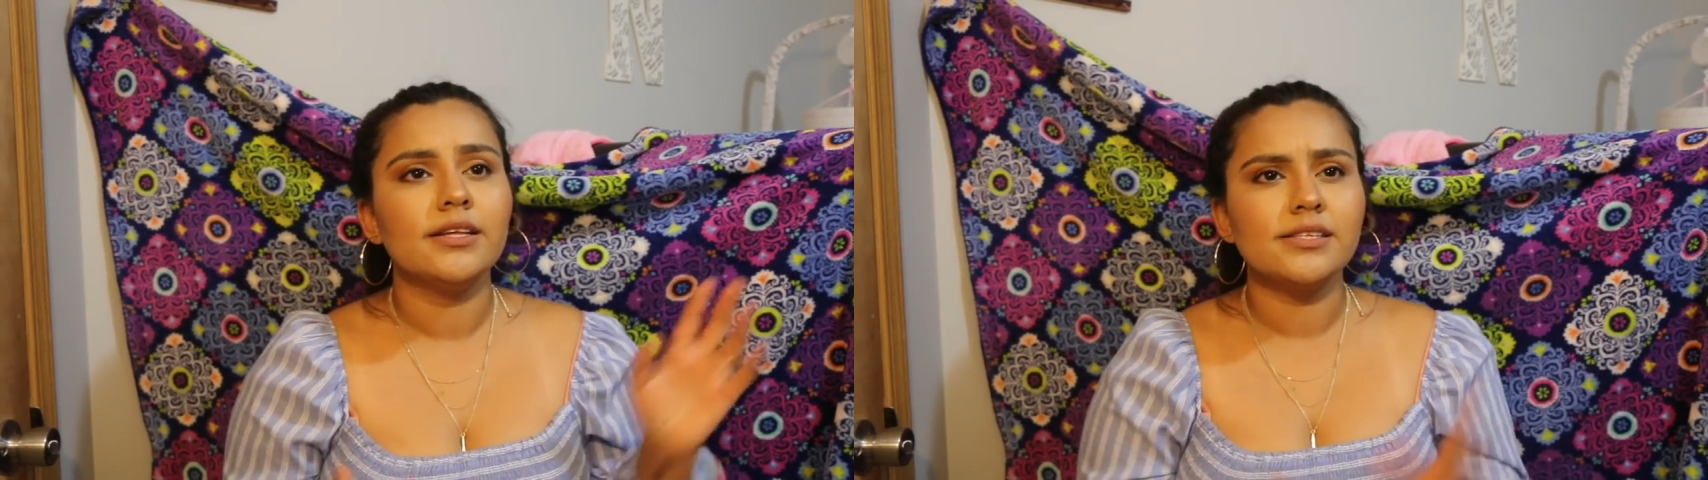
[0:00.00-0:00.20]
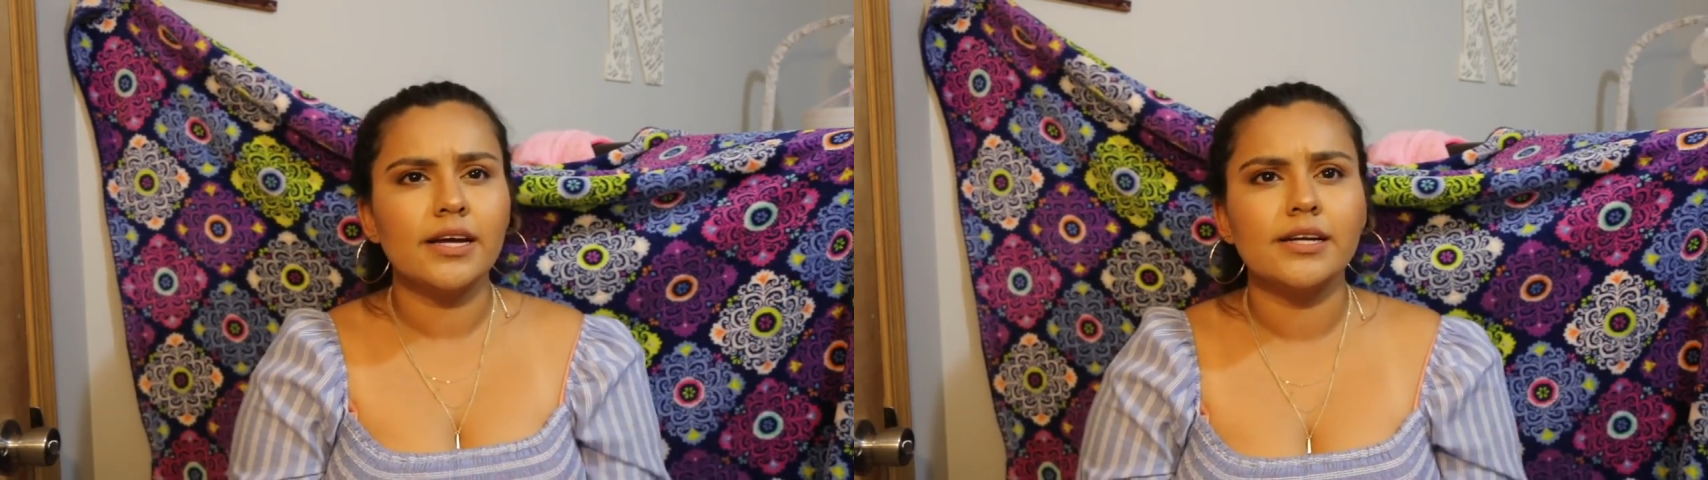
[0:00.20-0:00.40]

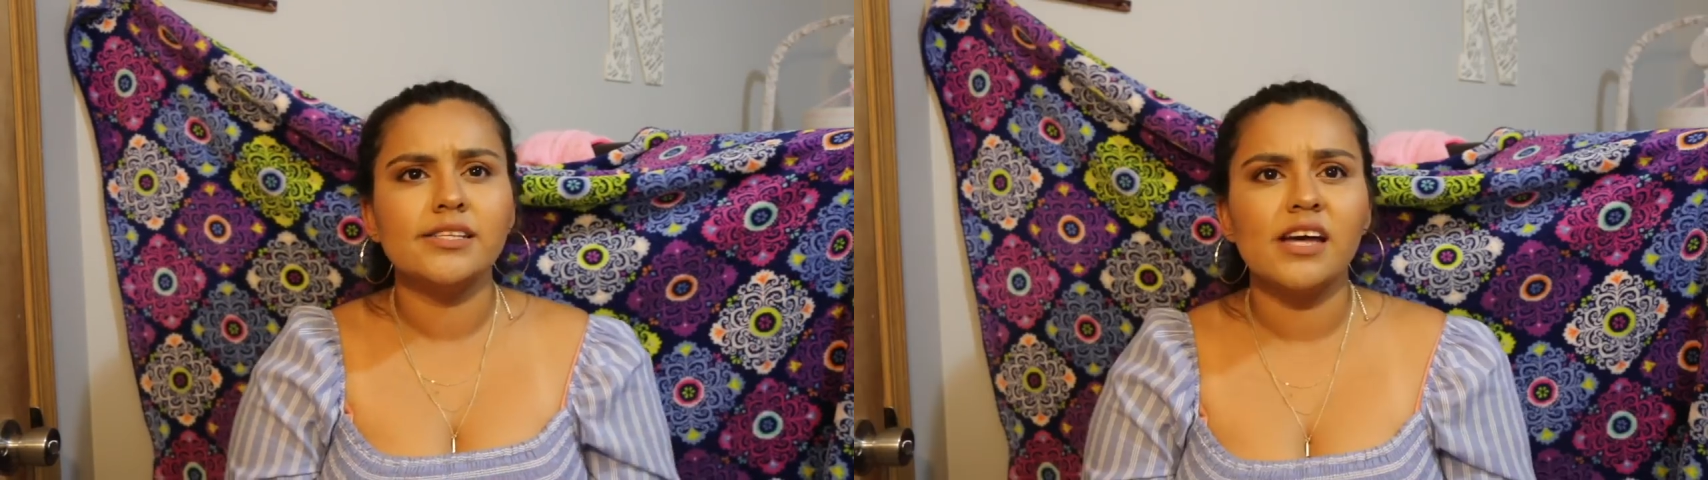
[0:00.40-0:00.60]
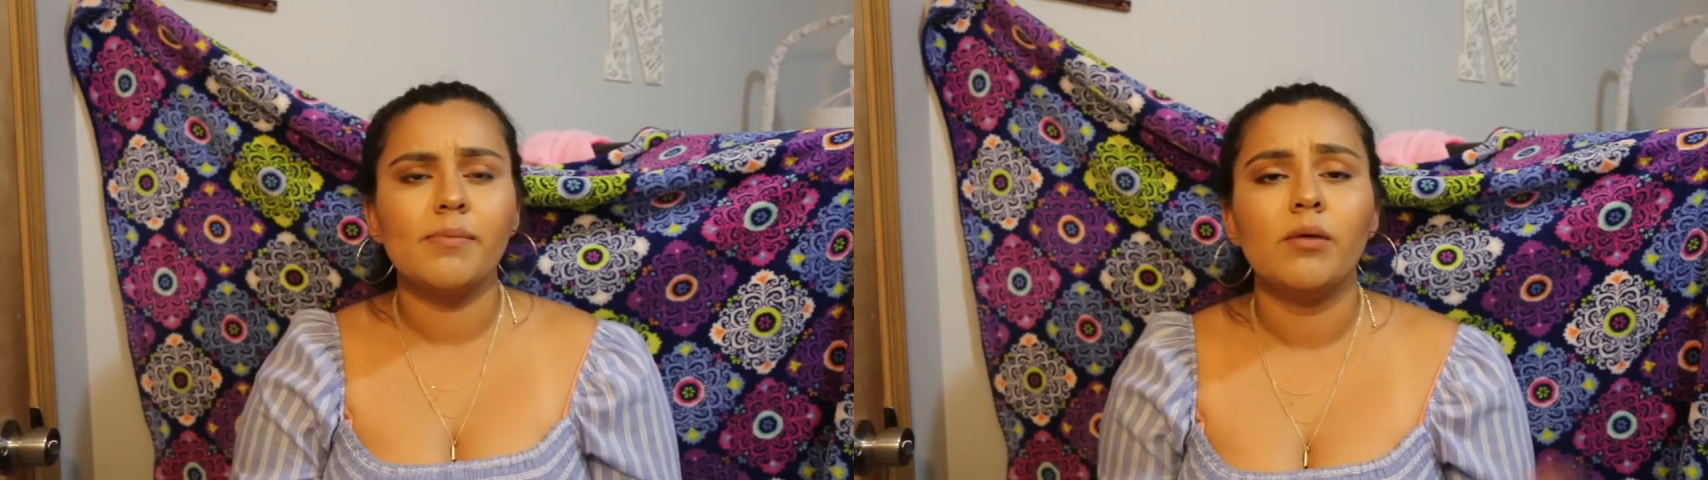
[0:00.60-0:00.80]
The second
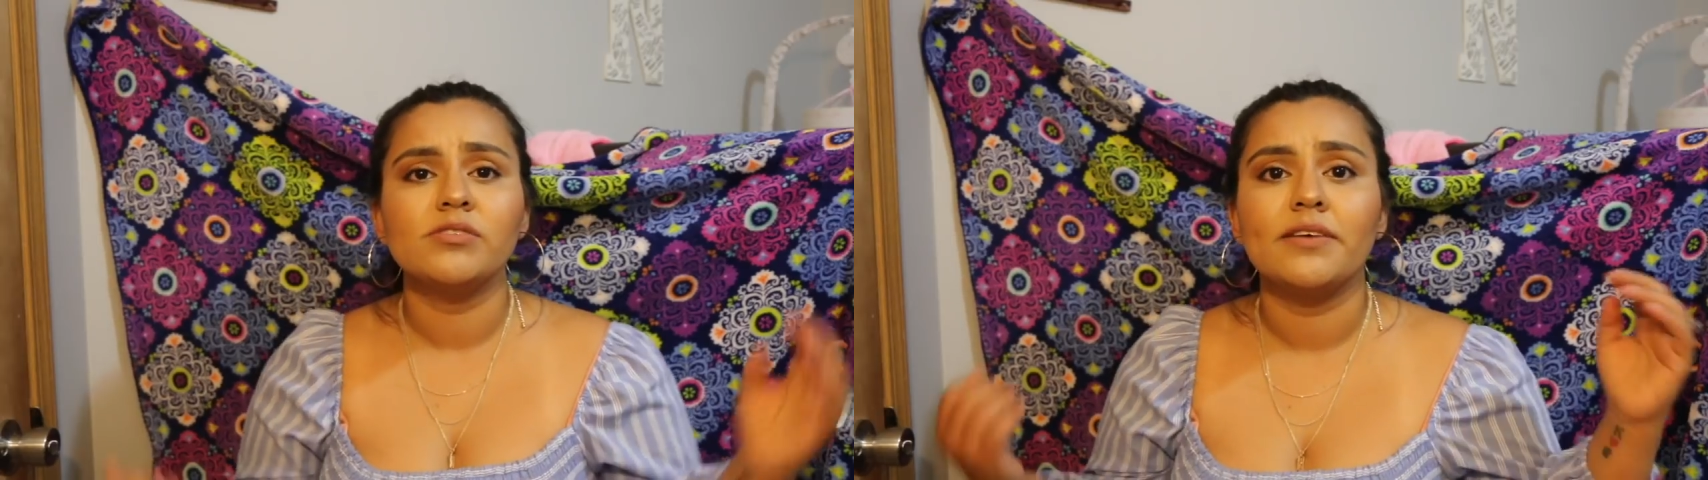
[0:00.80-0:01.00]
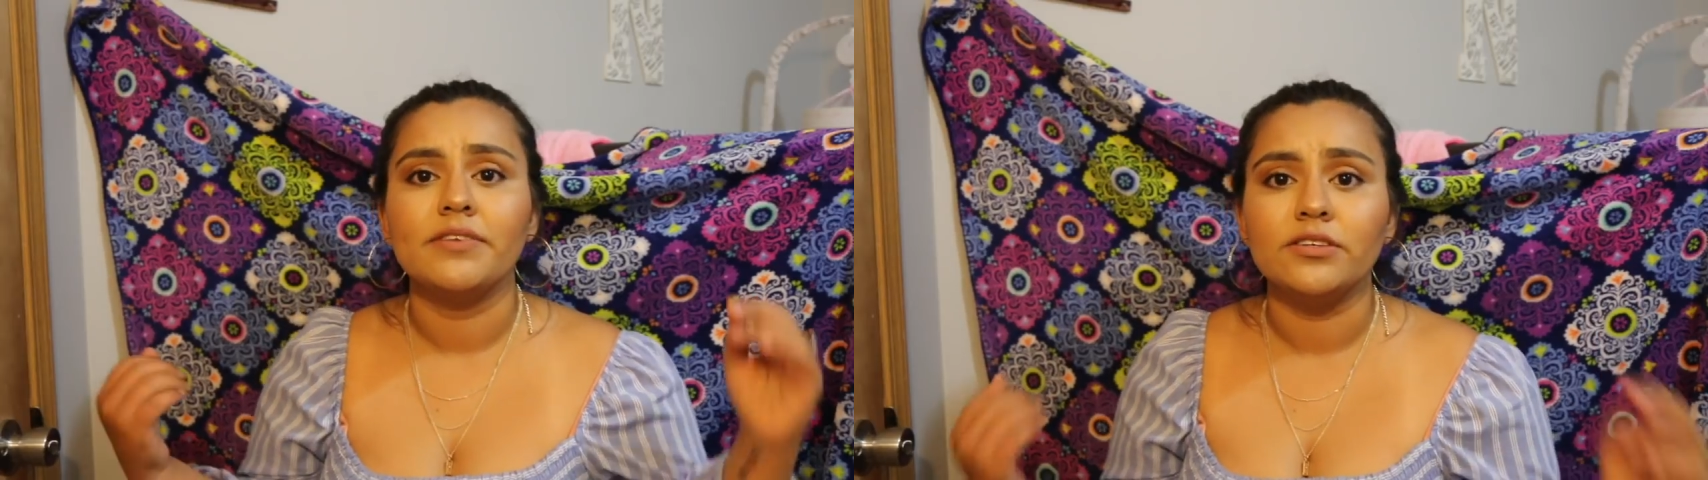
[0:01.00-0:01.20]
time I
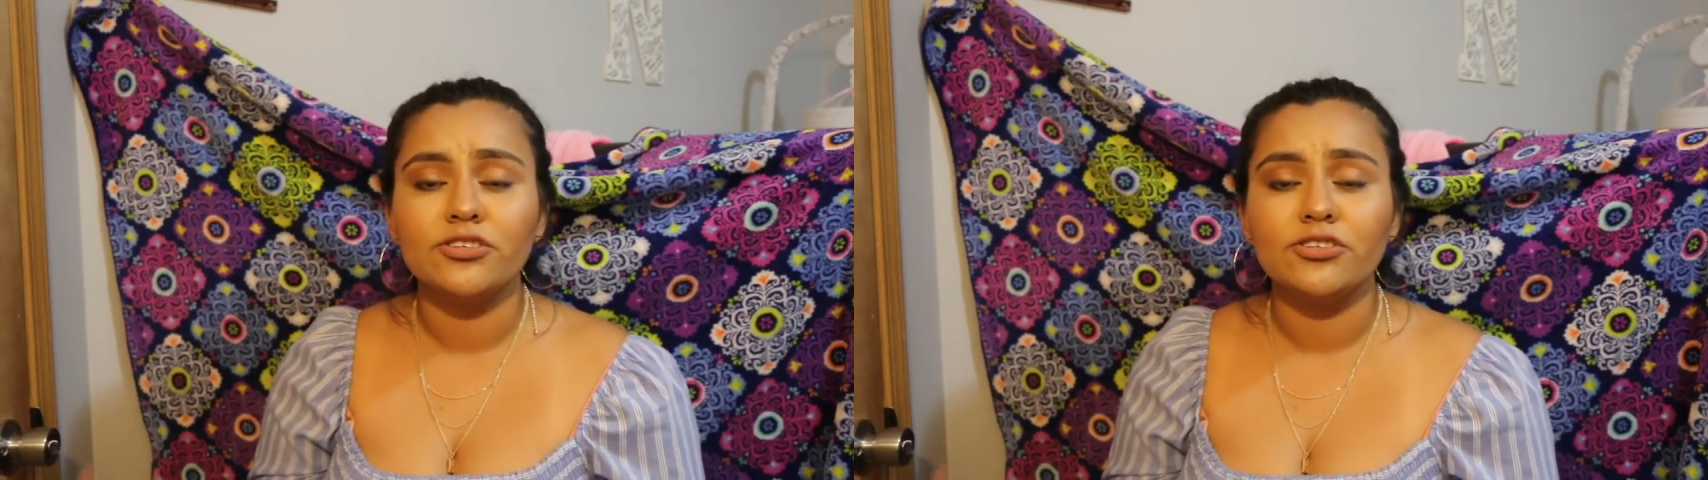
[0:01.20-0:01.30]
was having